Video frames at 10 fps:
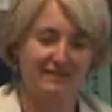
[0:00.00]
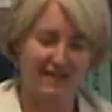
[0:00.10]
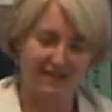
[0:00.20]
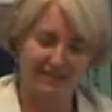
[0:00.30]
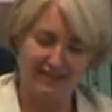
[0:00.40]

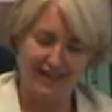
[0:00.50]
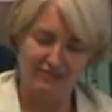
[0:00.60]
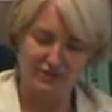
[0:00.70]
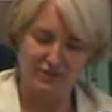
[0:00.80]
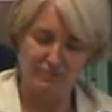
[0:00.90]
tackle the
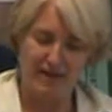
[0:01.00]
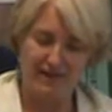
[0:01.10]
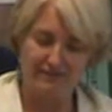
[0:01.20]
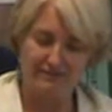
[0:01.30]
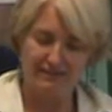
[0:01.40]
afternoon
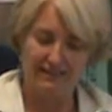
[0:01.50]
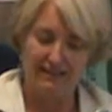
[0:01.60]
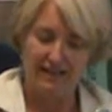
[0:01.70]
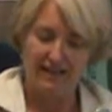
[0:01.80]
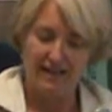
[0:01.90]
panel.
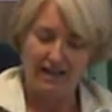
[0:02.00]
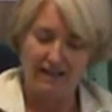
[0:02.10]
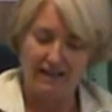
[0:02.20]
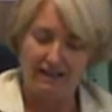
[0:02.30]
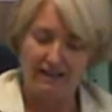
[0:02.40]

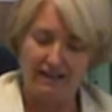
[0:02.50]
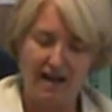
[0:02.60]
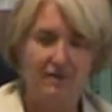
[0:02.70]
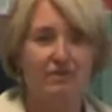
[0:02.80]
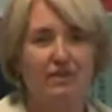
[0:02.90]

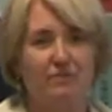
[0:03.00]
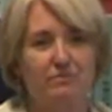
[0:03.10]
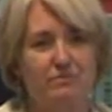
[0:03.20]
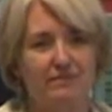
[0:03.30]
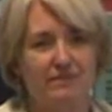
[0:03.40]
I'm
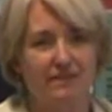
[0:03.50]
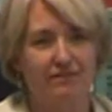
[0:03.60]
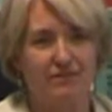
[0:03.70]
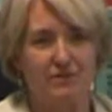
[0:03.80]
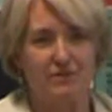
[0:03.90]
from
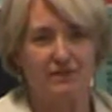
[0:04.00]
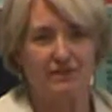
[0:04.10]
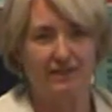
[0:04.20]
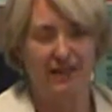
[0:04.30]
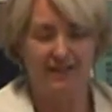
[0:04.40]
Save the
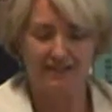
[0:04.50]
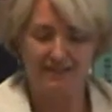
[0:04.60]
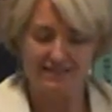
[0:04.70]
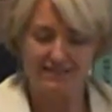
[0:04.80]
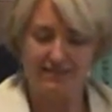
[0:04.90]
Children Canada,
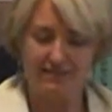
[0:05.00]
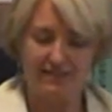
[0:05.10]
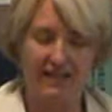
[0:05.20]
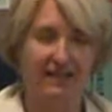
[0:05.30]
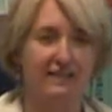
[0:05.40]
as
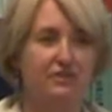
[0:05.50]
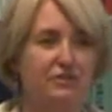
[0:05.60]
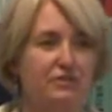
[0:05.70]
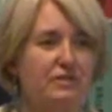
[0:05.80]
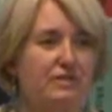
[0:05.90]
Stephanie had
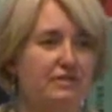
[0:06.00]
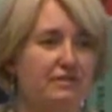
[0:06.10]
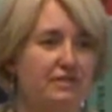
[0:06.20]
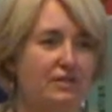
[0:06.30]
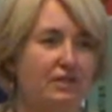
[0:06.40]

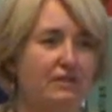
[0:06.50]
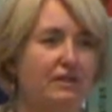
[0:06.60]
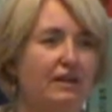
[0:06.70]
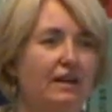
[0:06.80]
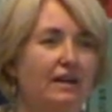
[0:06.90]
introduced to you.